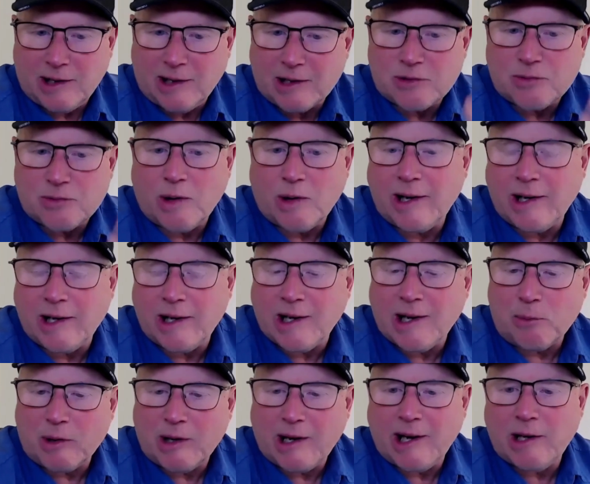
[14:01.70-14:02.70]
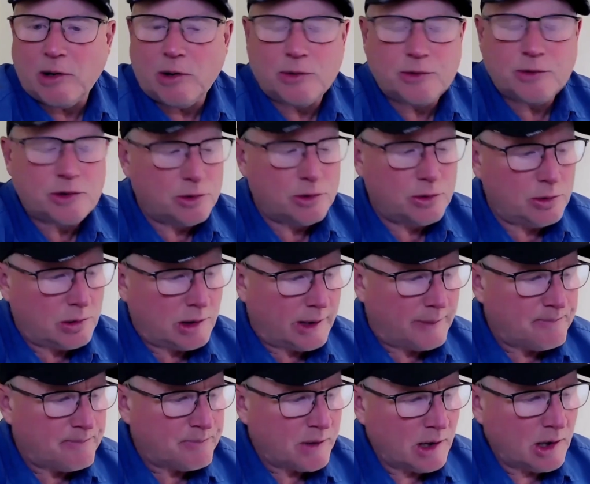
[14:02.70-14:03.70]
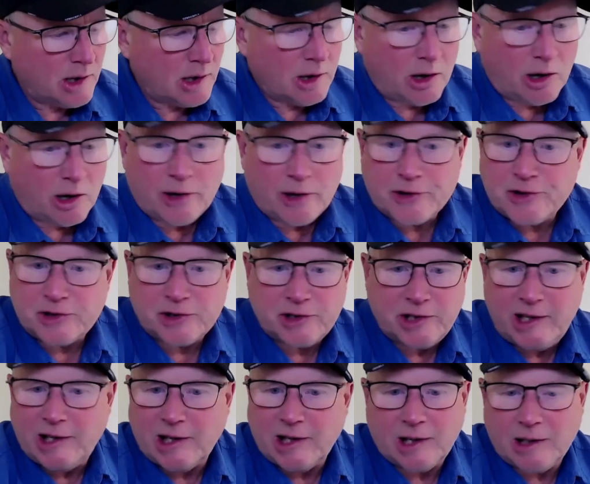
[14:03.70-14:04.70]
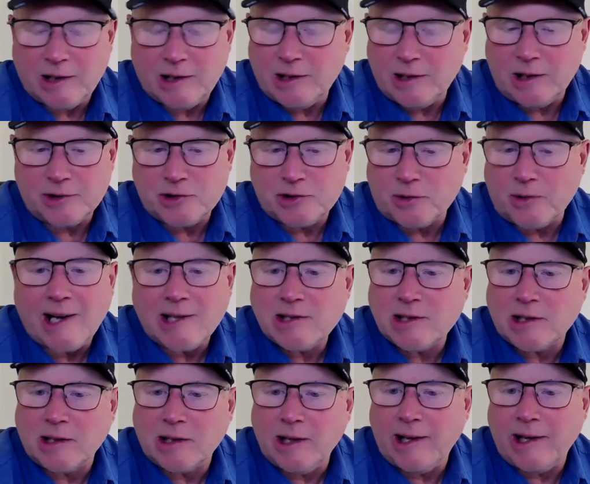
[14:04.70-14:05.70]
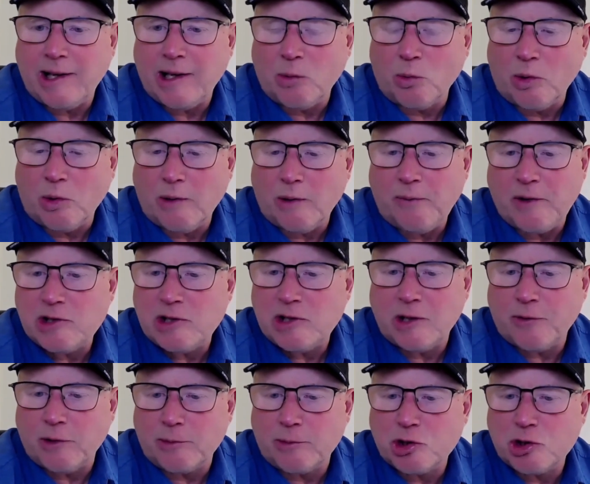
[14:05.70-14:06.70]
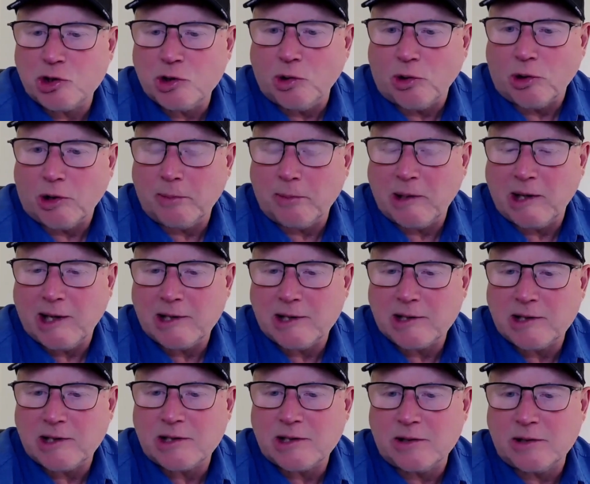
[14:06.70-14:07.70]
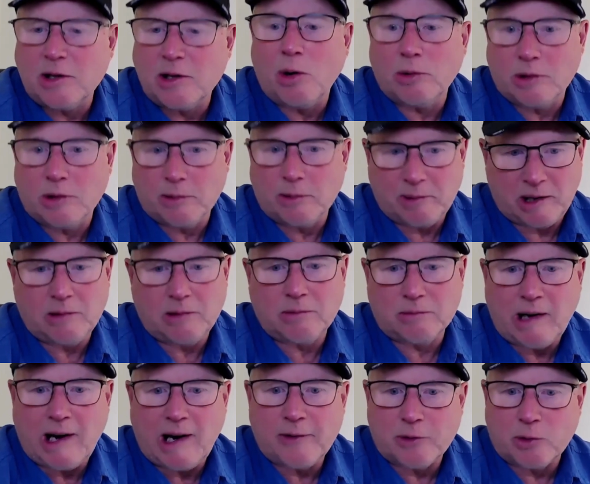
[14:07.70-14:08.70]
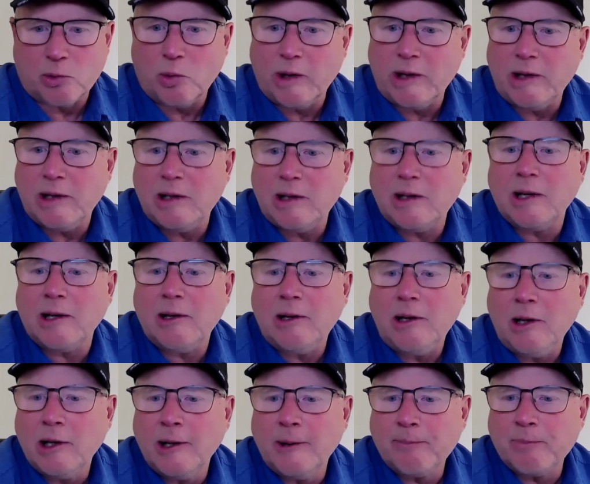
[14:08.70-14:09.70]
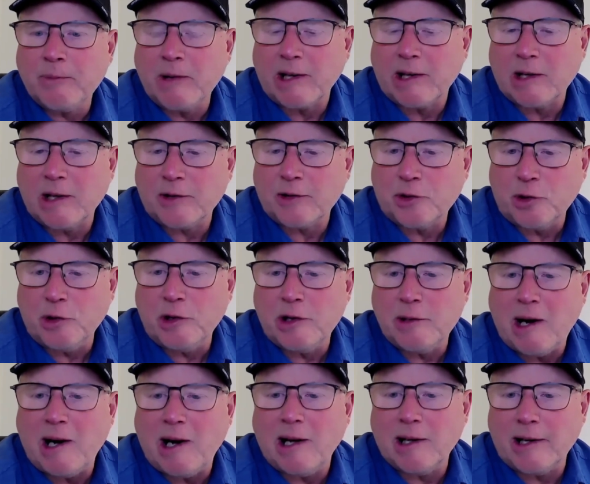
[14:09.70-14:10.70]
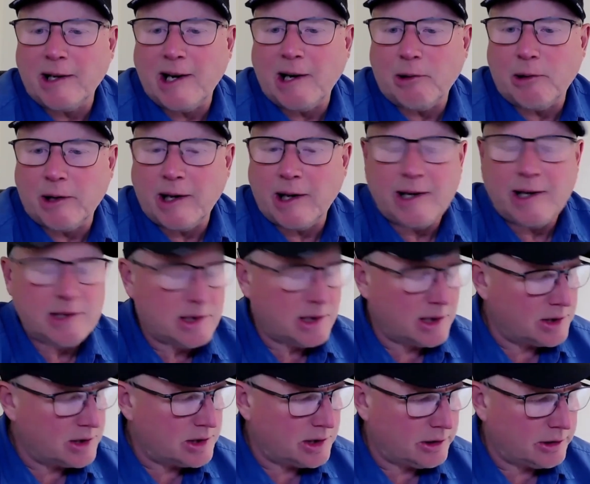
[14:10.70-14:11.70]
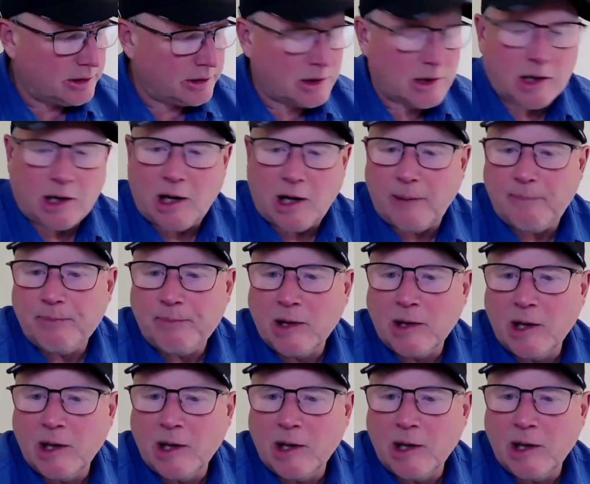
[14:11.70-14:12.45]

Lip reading: It's riding up. When I go to Argentina, Jurassic Lake, we're fishing from shore because it's known to be rather windy there. Like a 30-mile-an-hour day is considered calm.